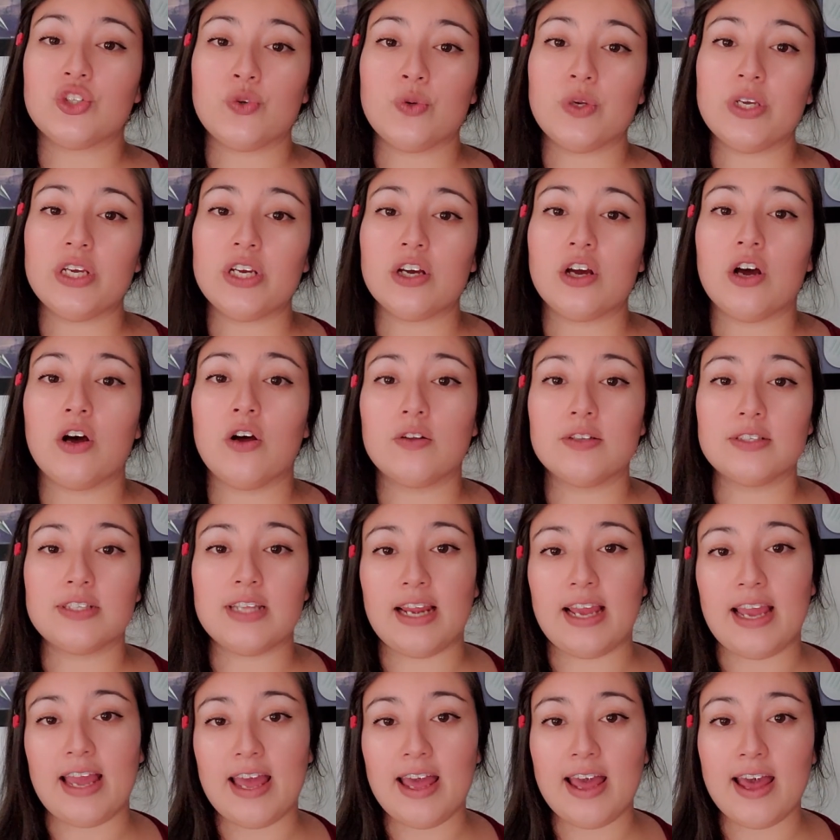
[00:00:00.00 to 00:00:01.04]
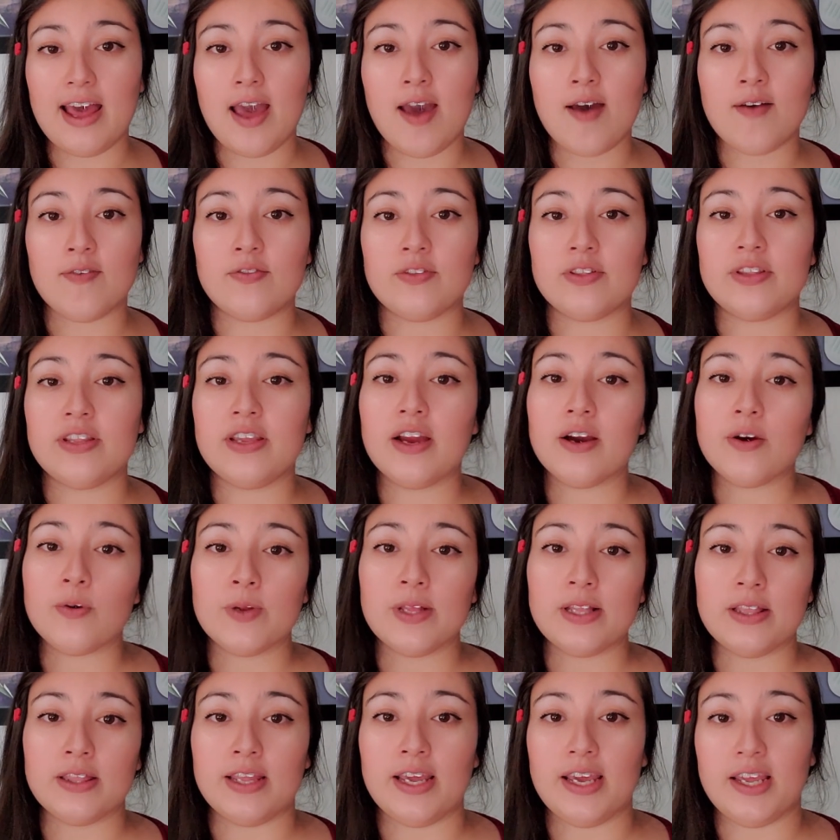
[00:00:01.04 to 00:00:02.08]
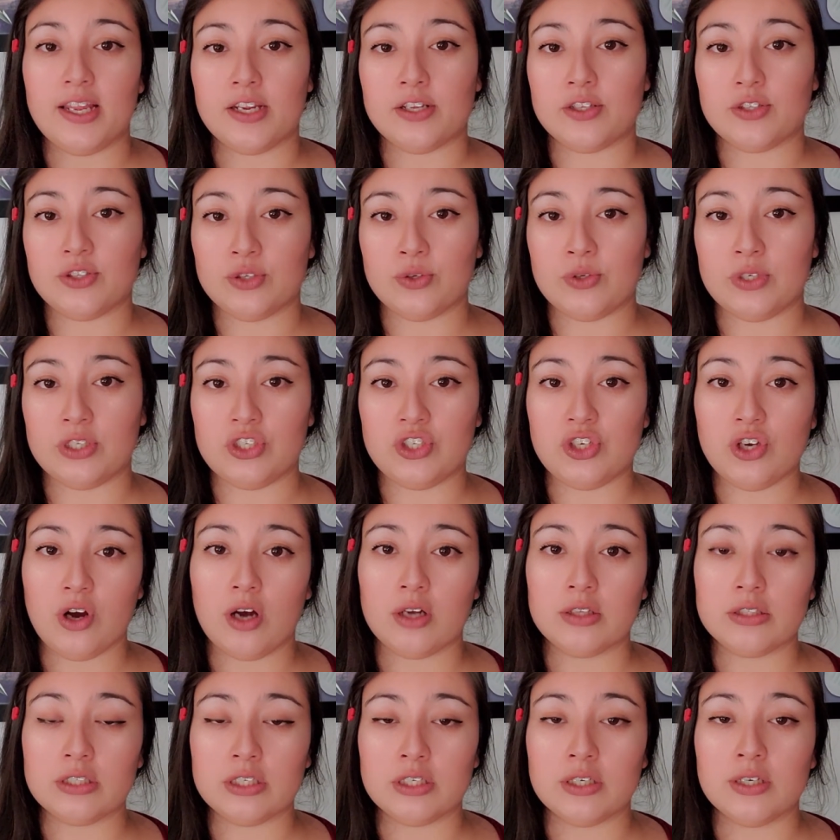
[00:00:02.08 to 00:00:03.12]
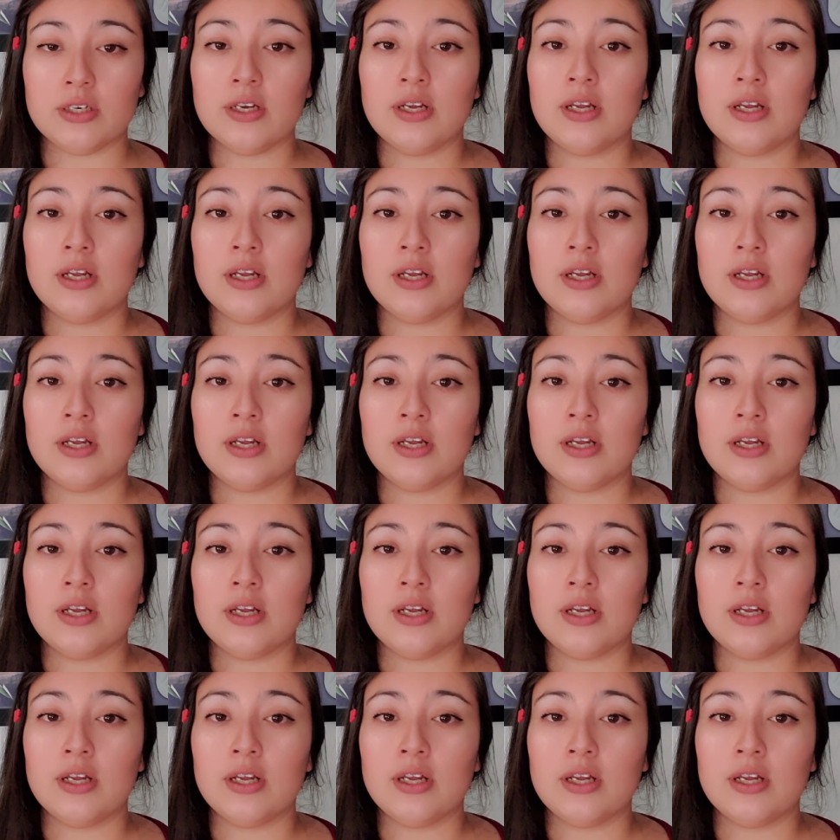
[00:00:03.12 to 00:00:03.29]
3 cons that I have, they are related to each other.